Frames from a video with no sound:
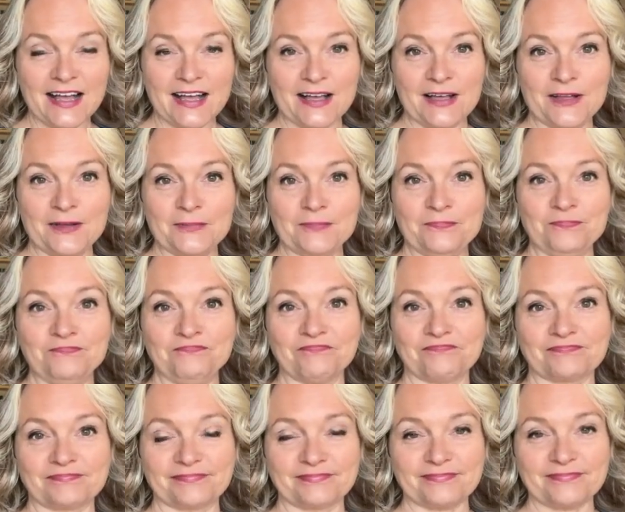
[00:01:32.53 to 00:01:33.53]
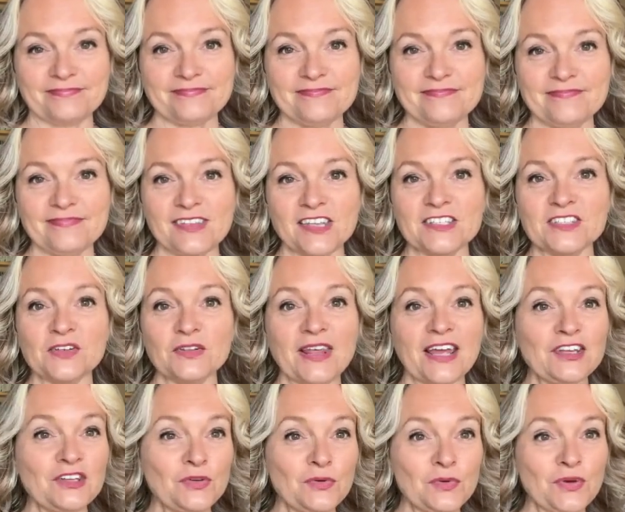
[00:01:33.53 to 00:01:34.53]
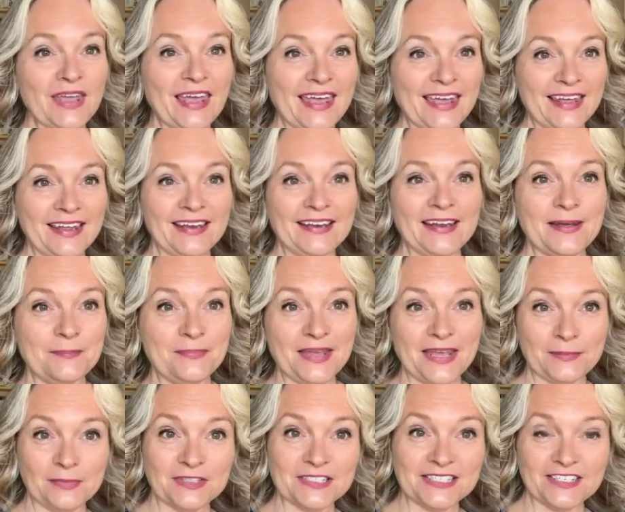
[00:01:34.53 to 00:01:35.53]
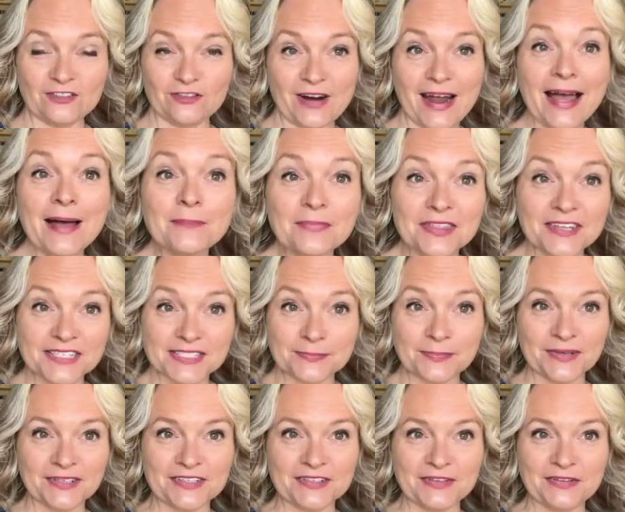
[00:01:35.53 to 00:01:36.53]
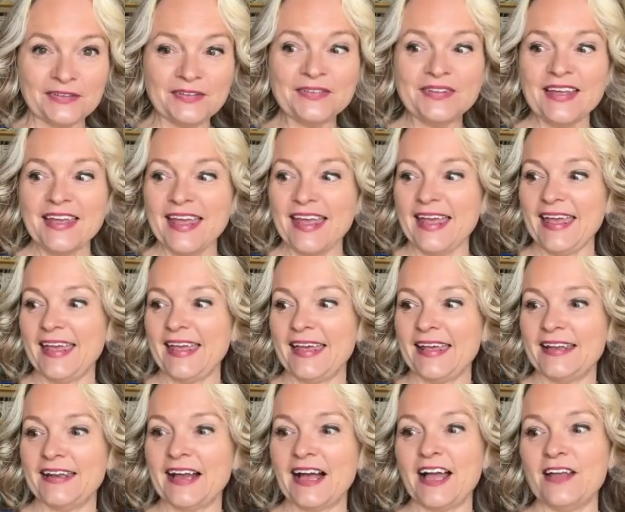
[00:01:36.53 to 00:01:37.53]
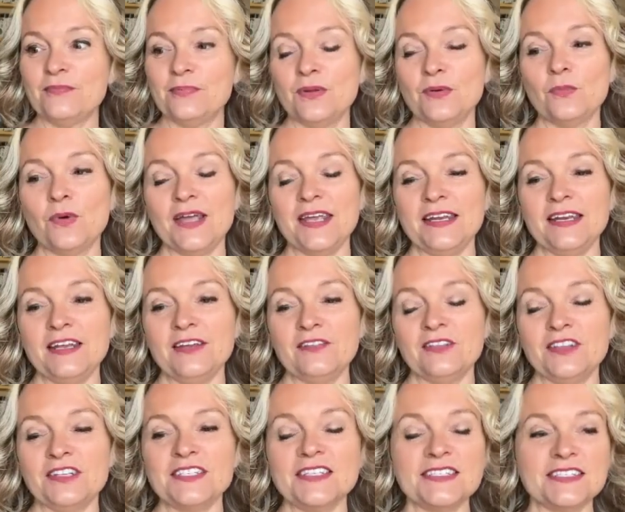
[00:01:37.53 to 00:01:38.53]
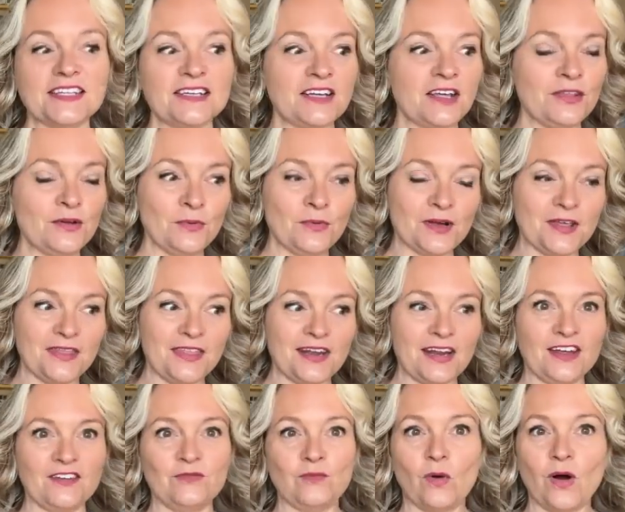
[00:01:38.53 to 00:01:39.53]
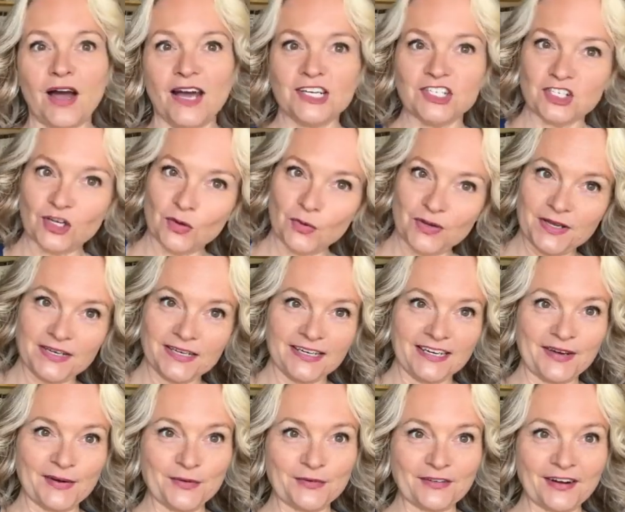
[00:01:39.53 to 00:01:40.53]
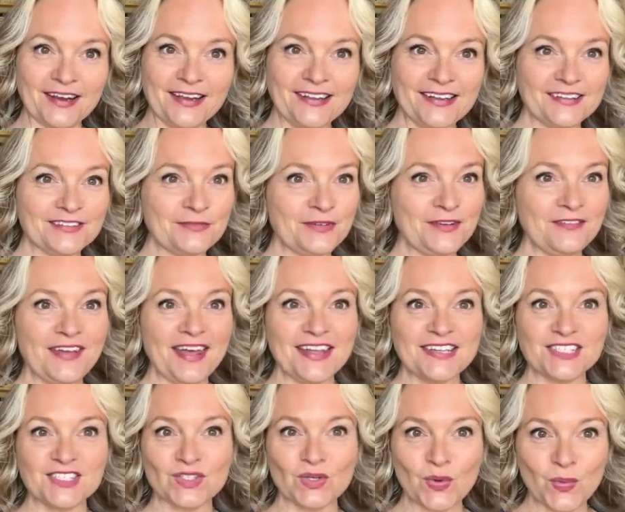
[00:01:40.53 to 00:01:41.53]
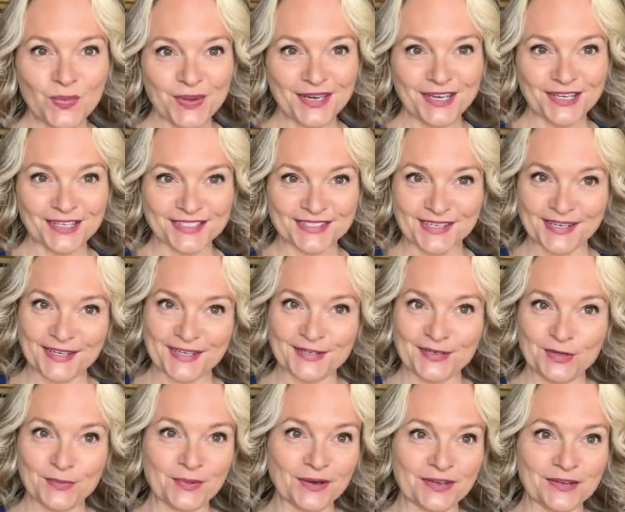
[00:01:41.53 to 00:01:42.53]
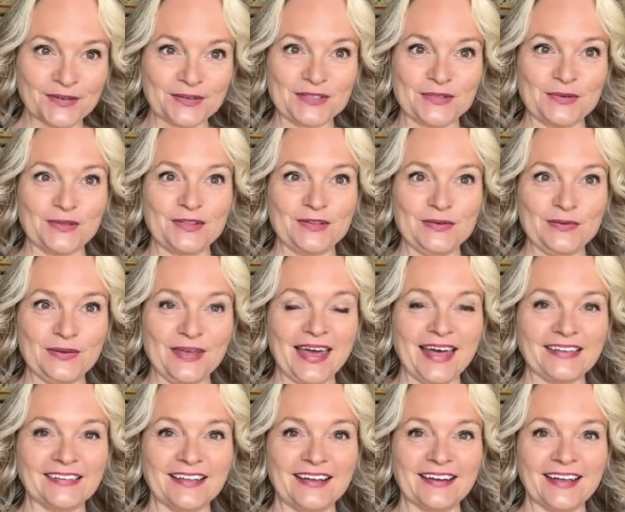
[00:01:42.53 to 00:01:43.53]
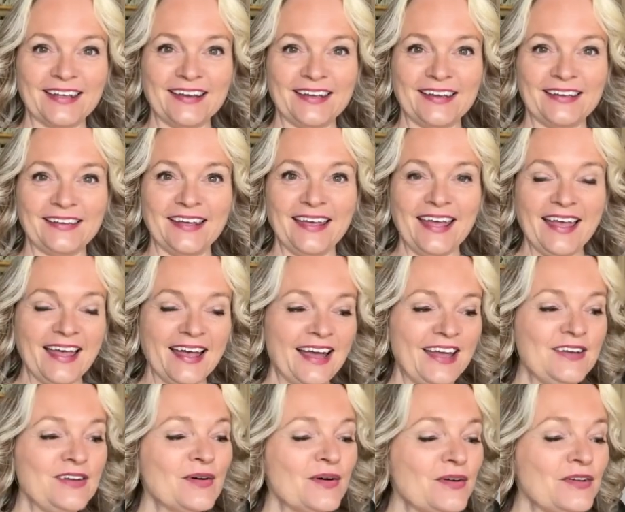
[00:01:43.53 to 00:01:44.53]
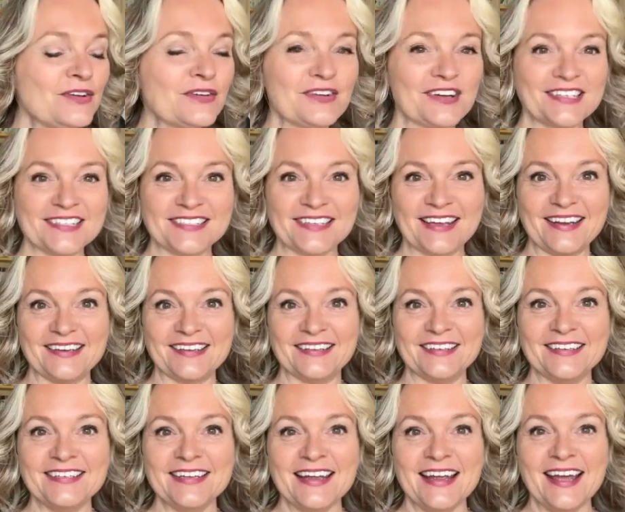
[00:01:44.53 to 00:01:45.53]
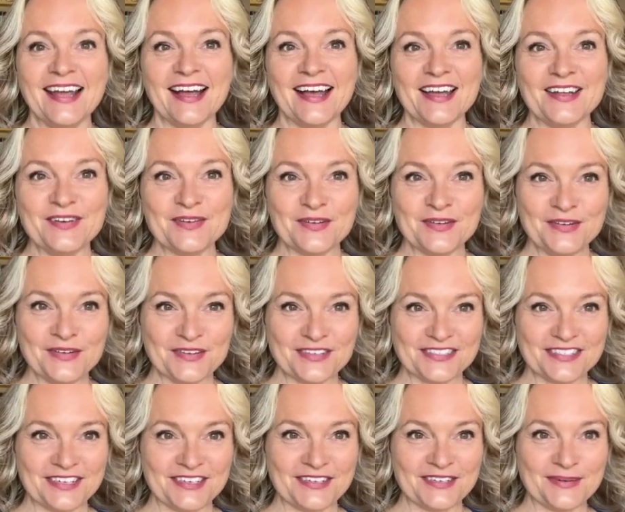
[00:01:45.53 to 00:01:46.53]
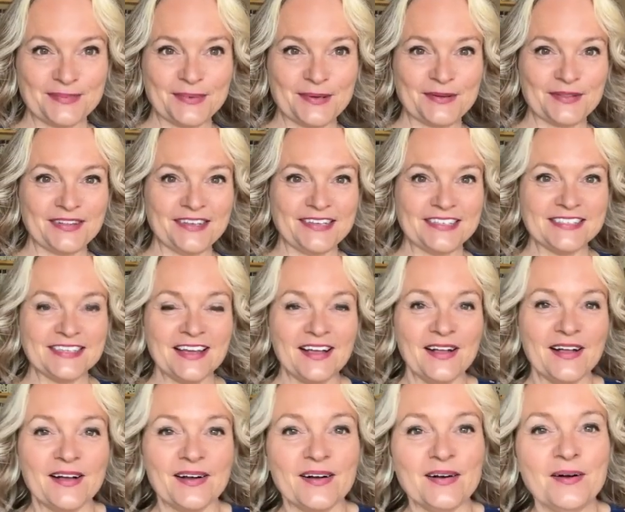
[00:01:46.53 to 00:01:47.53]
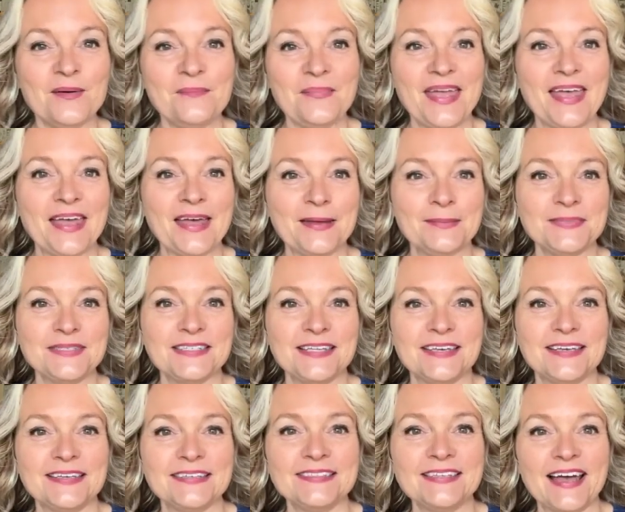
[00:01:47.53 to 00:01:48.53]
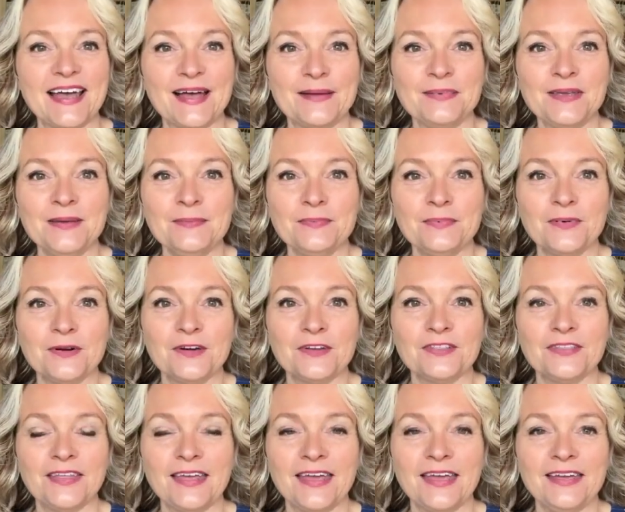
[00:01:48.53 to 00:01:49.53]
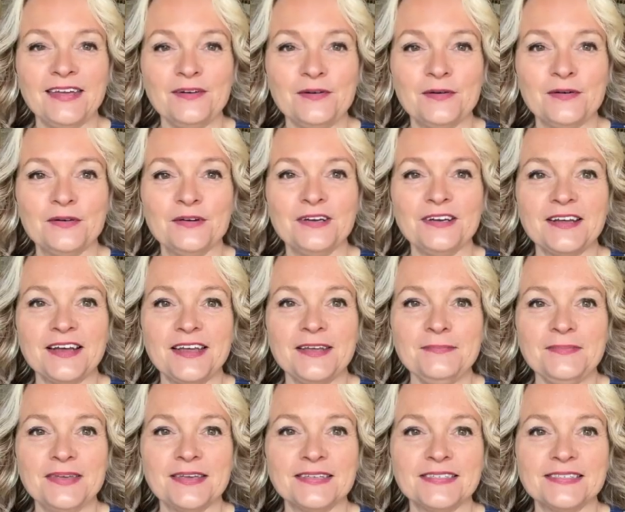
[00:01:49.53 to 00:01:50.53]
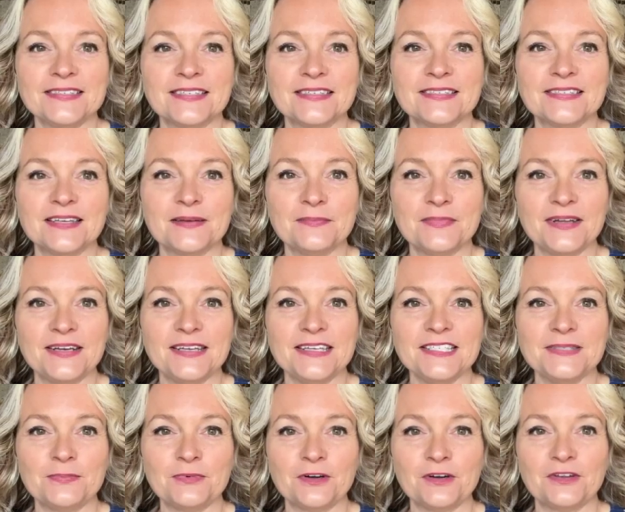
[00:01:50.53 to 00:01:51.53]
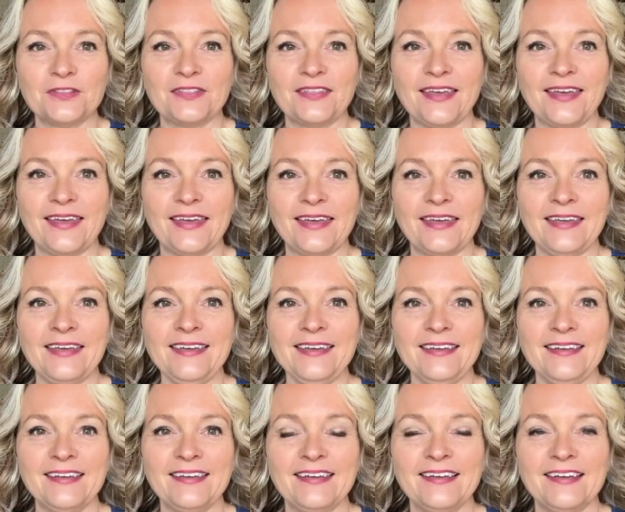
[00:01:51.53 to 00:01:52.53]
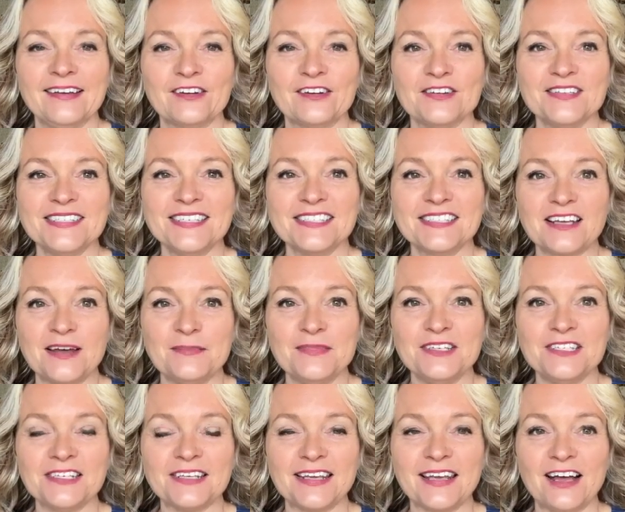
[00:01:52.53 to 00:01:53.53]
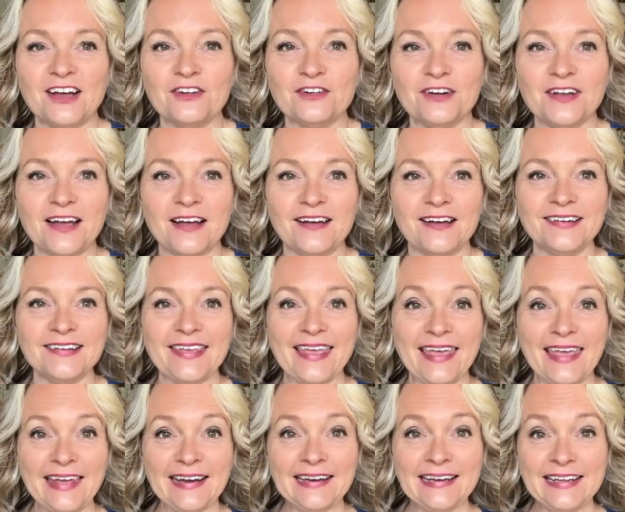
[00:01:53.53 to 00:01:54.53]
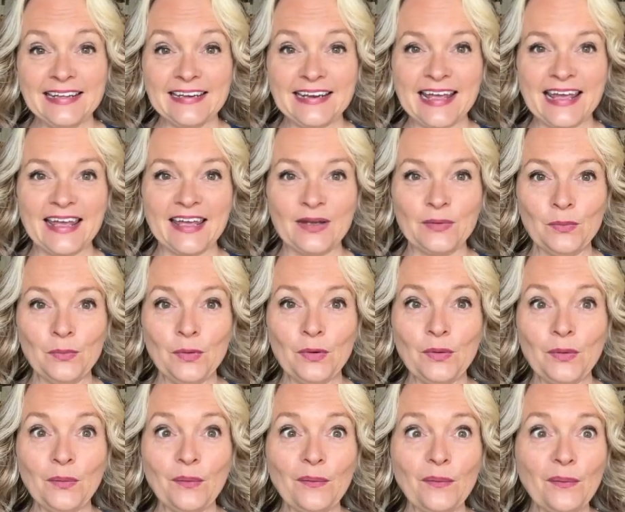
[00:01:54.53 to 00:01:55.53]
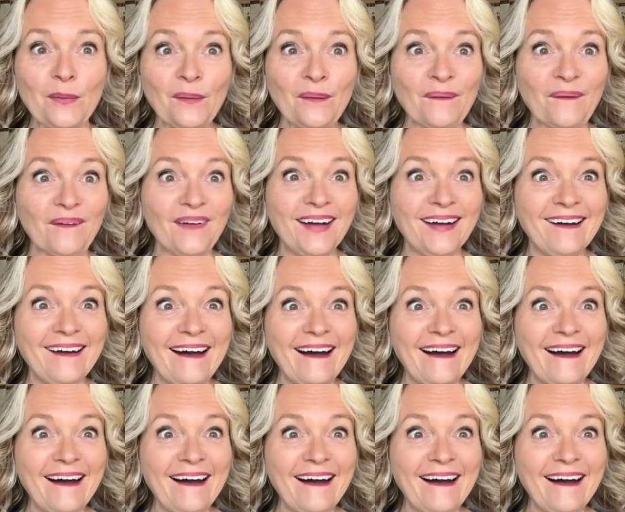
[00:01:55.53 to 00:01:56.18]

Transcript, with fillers: Um, so that you can be able to grab this bundle. And I've been waiting. This is another one that I've watched go in and out, right? We've had so many exciting new bundles with the new catalog, and I, I know you're excited. I know you're excited about these. Oh, Pam says, Happy birthday. Who did I miss? Somebody's birthday. Chris is coming to Calgary on Canada Day. Woohoo!